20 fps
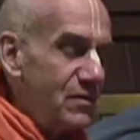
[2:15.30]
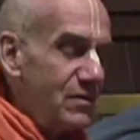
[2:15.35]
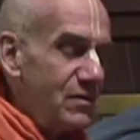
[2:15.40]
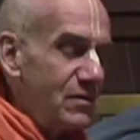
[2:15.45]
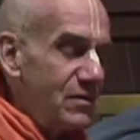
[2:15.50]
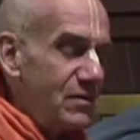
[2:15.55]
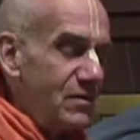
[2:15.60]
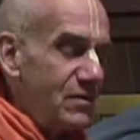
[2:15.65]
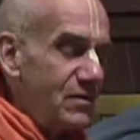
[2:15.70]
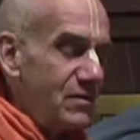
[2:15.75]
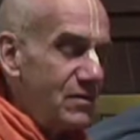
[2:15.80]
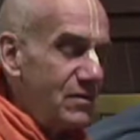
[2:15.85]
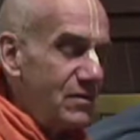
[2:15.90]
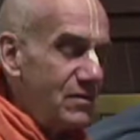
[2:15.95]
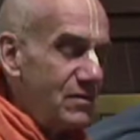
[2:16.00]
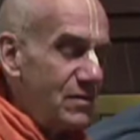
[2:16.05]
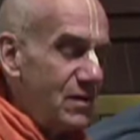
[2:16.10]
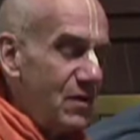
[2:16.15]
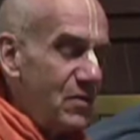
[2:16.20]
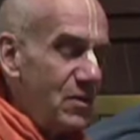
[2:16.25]
Yeah.
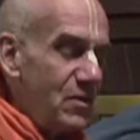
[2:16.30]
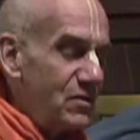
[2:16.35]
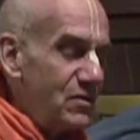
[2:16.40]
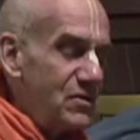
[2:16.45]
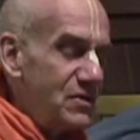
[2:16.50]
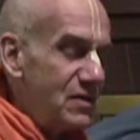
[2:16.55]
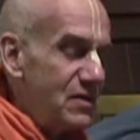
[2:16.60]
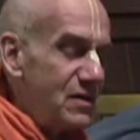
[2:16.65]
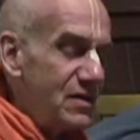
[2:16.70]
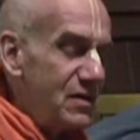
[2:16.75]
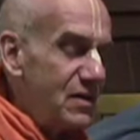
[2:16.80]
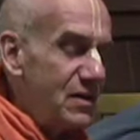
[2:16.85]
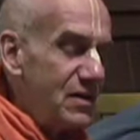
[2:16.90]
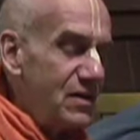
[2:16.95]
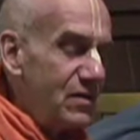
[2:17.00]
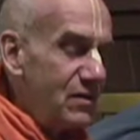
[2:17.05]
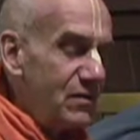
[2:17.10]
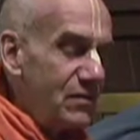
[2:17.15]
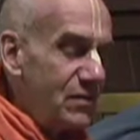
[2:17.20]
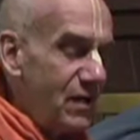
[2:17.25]
They won't sit and
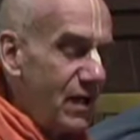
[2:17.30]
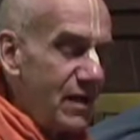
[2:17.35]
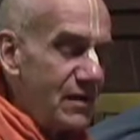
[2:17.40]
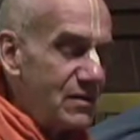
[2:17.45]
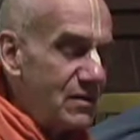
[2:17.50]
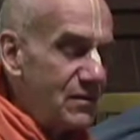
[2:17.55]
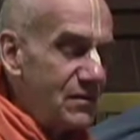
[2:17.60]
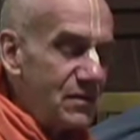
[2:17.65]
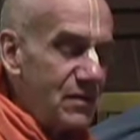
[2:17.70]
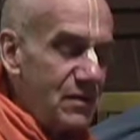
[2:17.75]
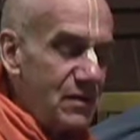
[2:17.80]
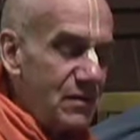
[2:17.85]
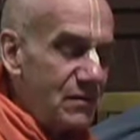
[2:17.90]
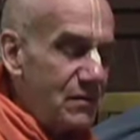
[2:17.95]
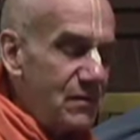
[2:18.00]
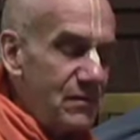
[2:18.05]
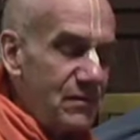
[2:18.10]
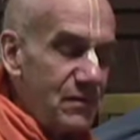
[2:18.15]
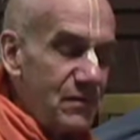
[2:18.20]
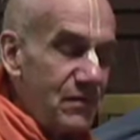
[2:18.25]
hear philosophy,
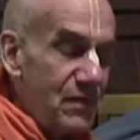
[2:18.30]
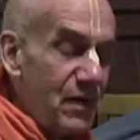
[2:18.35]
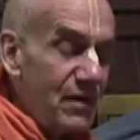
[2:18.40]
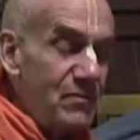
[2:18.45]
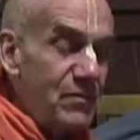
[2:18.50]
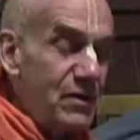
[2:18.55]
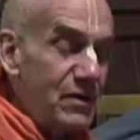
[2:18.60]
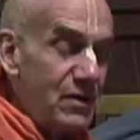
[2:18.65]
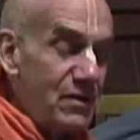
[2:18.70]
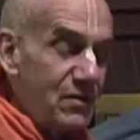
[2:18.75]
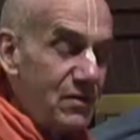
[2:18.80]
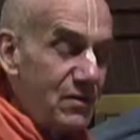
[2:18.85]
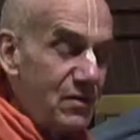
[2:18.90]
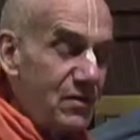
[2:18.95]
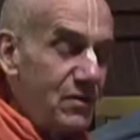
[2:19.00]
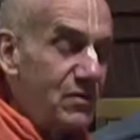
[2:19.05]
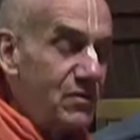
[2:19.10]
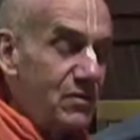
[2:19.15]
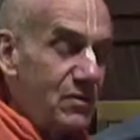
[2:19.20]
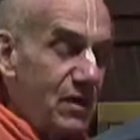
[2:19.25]
even for 5 minutes,
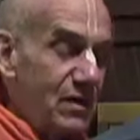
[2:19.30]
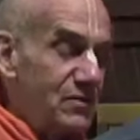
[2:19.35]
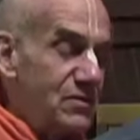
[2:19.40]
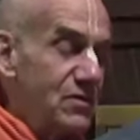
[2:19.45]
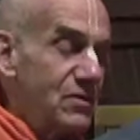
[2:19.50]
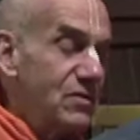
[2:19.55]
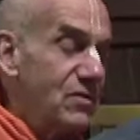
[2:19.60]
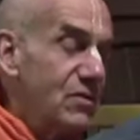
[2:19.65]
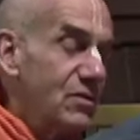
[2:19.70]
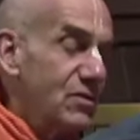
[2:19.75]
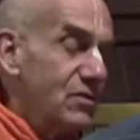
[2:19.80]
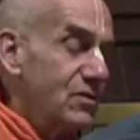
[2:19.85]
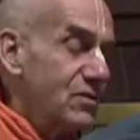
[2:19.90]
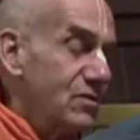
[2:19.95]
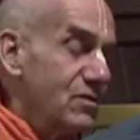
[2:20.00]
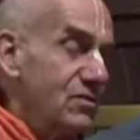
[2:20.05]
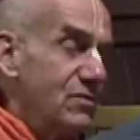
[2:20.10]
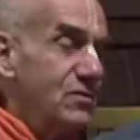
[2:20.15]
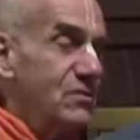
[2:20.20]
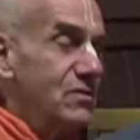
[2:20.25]
I should go and
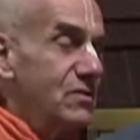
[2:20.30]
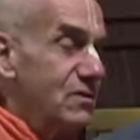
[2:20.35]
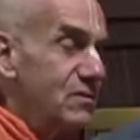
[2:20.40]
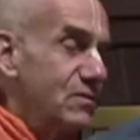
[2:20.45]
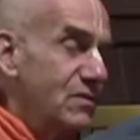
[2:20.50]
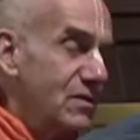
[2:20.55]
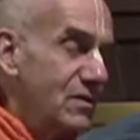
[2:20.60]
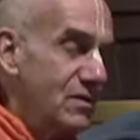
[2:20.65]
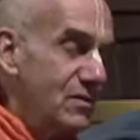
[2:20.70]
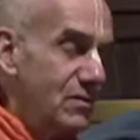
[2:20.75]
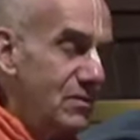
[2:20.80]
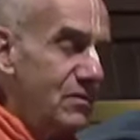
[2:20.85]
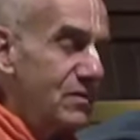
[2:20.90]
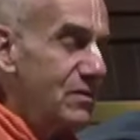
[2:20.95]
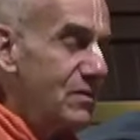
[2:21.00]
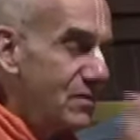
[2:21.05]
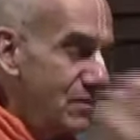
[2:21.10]
do something.